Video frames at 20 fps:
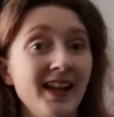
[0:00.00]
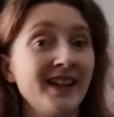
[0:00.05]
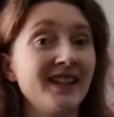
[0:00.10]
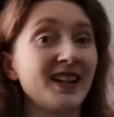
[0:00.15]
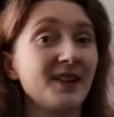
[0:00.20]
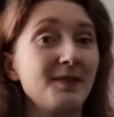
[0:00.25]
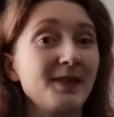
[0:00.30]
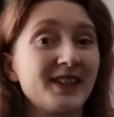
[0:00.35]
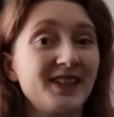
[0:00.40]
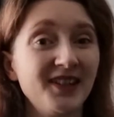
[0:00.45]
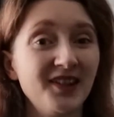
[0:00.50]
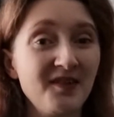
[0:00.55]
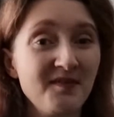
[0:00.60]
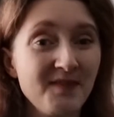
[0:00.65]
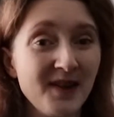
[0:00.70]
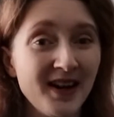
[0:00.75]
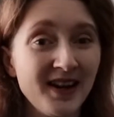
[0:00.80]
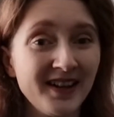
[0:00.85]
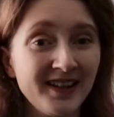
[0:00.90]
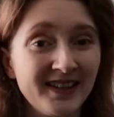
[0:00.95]
Next up is
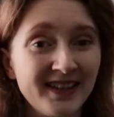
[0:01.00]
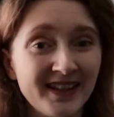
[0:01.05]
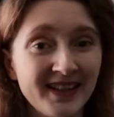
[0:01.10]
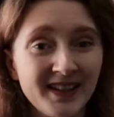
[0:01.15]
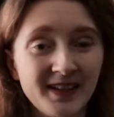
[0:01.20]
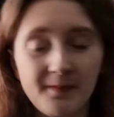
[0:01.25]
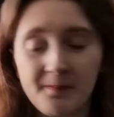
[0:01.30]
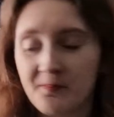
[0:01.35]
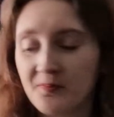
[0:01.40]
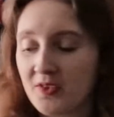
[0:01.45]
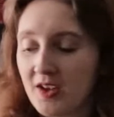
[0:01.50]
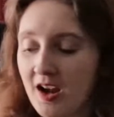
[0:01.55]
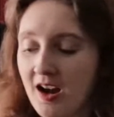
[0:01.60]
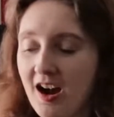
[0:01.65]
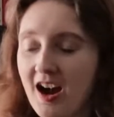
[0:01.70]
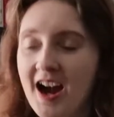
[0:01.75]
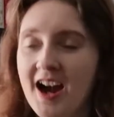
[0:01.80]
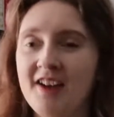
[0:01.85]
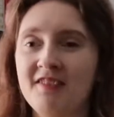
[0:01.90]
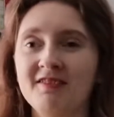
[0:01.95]
Songbirds.
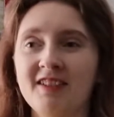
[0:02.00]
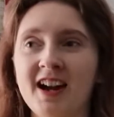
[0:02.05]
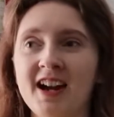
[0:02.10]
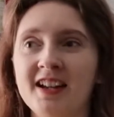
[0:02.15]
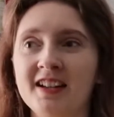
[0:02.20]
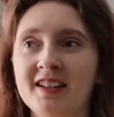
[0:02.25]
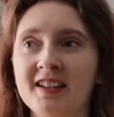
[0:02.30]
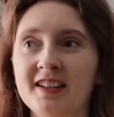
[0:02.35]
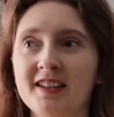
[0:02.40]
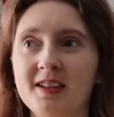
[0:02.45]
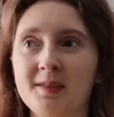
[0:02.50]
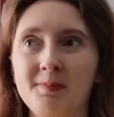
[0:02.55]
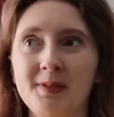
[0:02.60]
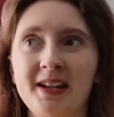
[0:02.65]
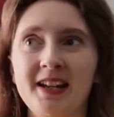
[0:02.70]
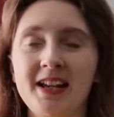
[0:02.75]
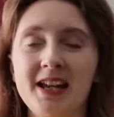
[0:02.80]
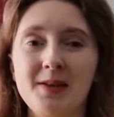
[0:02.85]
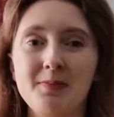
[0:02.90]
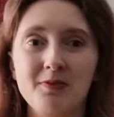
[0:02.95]
I read The
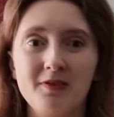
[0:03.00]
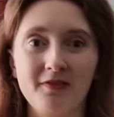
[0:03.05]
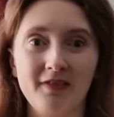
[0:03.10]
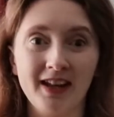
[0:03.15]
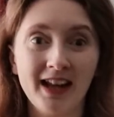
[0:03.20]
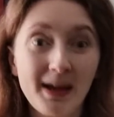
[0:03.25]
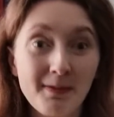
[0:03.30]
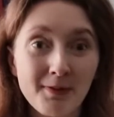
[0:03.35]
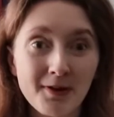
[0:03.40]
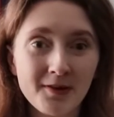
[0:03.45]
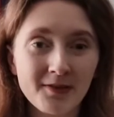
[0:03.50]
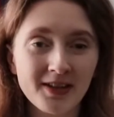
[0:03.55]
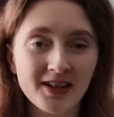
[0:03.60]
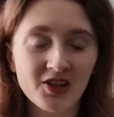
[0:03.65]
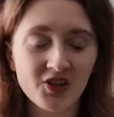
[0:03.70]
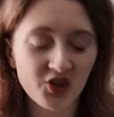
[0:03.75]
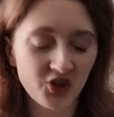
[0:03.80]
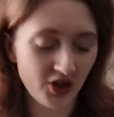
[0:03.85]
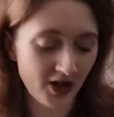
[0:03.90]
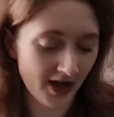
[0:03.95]
Beekeeper of Aleppo
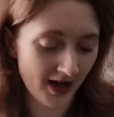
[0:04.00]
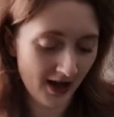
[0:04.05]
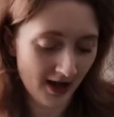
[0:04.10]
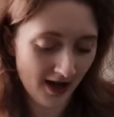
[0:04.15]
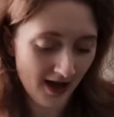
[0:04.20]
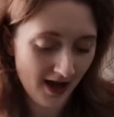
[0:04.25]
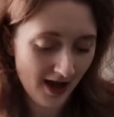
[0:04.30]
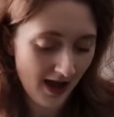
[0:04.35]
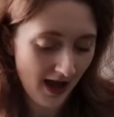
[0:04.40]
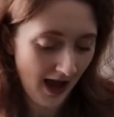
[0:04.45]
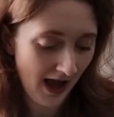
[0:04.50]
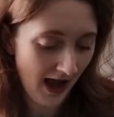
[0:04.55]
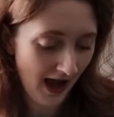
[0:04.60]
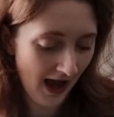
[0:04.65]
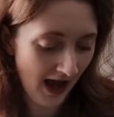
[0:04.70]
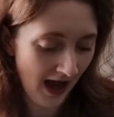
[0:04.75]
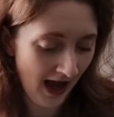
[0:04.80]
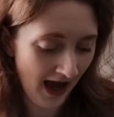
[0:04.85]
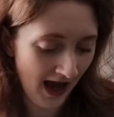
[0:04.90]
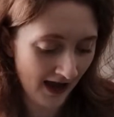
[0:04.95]
this year
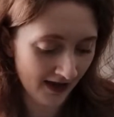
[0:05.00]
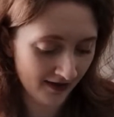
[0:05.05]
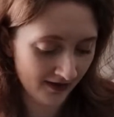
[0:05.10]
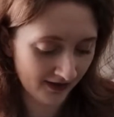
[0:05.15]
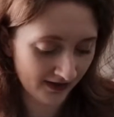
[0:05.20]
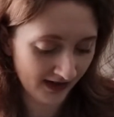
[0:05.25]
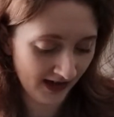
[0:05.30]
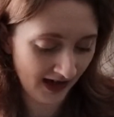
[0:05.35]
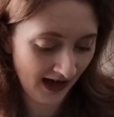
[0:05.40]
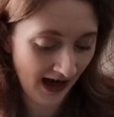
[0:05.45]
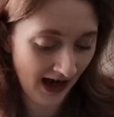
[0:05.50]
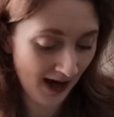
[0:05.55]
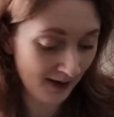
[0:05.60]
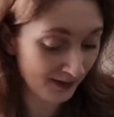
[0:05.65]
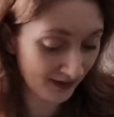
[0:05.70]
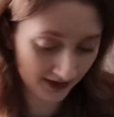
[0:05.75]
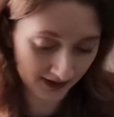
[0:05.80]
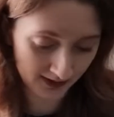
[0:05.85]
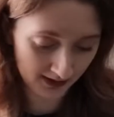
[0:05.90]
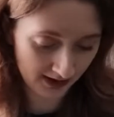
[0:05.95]
and
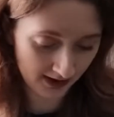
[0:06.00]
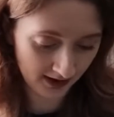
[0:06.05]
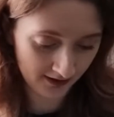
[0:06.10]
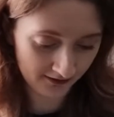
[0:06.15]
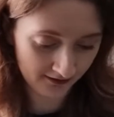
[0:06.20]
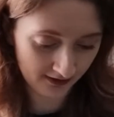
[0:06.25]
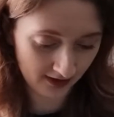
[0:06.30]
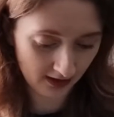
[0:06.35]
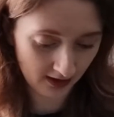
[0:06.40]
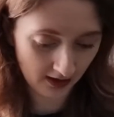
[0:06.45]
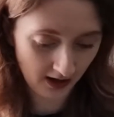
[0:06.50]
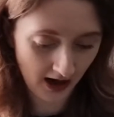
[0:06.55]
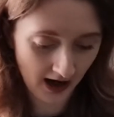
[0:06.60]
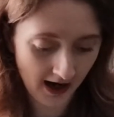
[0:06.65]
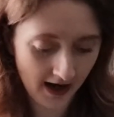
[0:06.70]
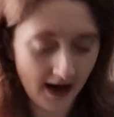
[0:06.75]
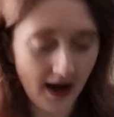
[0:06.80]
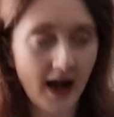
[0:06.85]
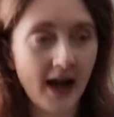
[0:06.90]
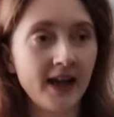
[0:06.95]
absolutely love it.
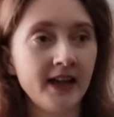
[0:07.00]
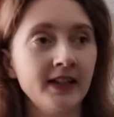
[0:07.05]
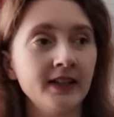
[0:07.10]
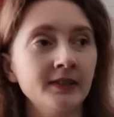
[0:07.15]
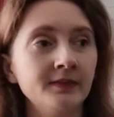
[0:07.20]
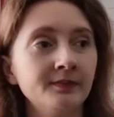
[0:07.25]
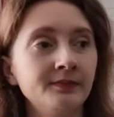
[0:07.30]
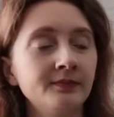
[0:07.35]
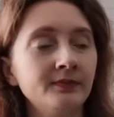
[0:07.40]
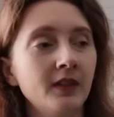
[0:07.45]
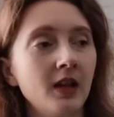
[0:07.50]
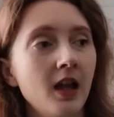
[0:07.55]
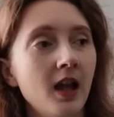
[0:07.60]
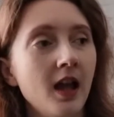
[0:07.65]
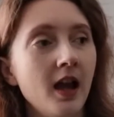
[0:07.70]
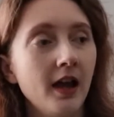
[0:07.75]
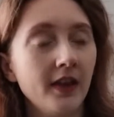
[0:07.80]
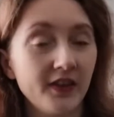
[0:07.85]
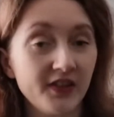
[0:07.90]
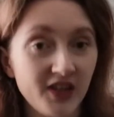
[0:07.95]
I
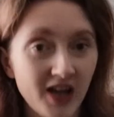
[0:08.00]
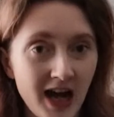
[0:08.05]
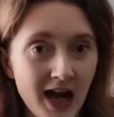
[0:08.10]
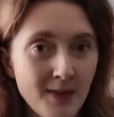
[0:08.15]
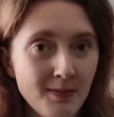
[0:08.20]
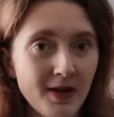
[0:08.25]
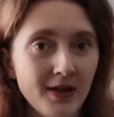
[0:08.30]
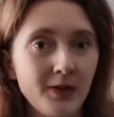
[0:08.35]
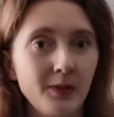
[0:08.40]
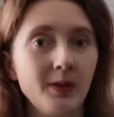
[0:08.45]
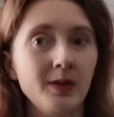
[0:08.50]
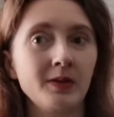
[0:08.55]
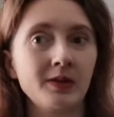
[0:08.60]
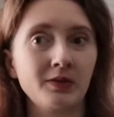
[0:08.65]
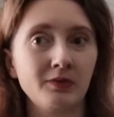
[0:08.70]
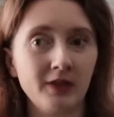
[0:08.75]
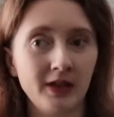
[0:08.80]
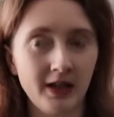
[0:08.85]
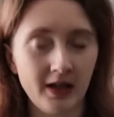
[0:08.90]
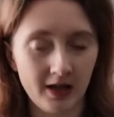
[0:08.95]
at the time I thought it was
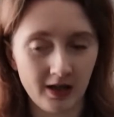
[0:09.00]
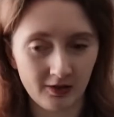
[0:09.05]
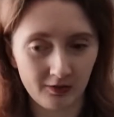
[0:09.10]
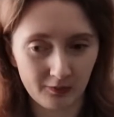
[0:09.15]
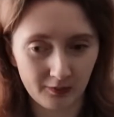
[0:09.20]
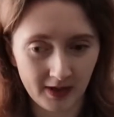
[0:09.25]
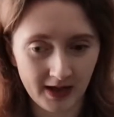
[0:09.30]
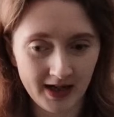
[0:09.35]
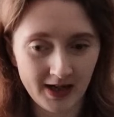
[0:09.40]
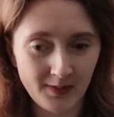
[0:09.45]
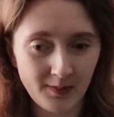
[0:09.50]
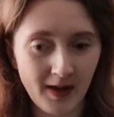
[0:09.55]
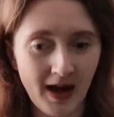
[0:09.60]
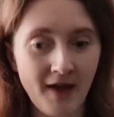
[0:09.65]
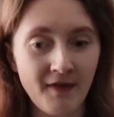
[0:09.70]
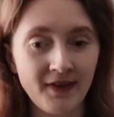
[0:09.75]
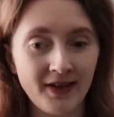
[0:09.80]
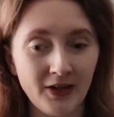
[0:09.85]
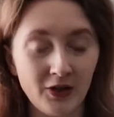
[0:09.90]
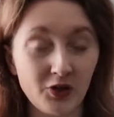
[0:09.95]
a really hard read, but
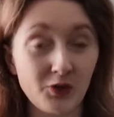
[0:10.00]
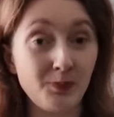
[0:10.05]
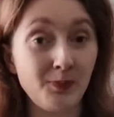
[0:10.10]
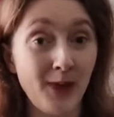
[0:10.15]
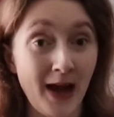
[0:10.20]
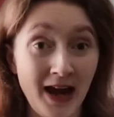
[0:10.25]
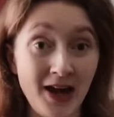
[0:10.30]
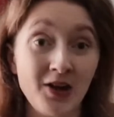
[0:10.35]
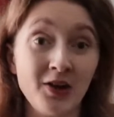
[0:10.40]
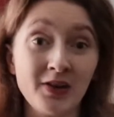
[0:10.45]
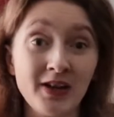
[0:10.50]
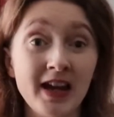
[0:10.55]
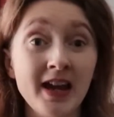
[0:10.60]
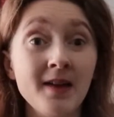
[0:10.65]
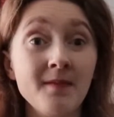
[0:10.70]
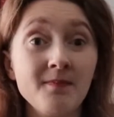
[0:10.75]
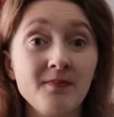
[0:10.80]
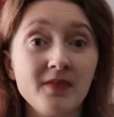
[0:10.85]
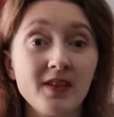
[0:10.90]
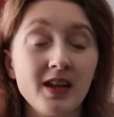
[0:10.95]
having looked back on
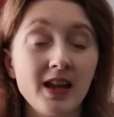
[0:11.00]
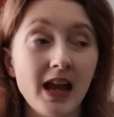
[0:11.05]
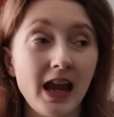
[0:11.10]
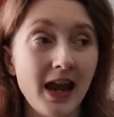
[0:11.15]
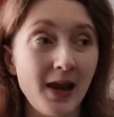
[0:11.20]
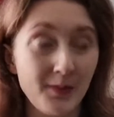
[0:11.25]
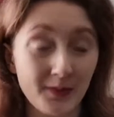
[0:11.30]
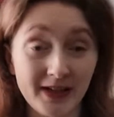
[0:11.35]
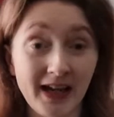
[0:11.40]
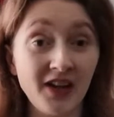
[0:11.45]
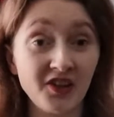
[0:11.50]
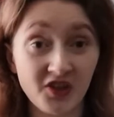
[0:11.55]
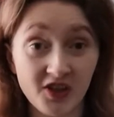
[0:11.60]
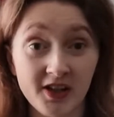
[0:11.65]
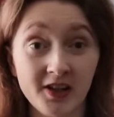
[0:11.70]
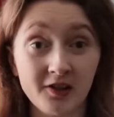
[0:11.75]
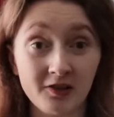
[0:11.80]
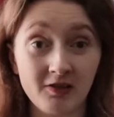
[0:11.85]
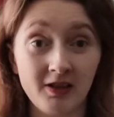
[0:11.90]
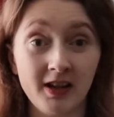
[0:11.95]
it, it was
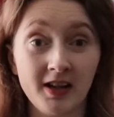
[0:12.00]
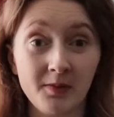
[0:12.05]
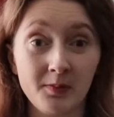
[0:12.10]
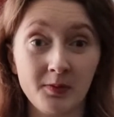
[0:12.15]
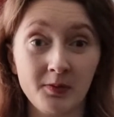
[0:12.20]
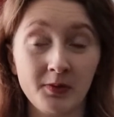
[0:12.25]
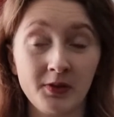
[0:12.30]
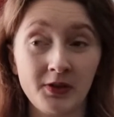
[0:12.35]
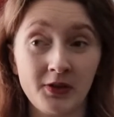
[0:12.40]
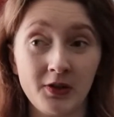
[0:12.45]
actually an incredible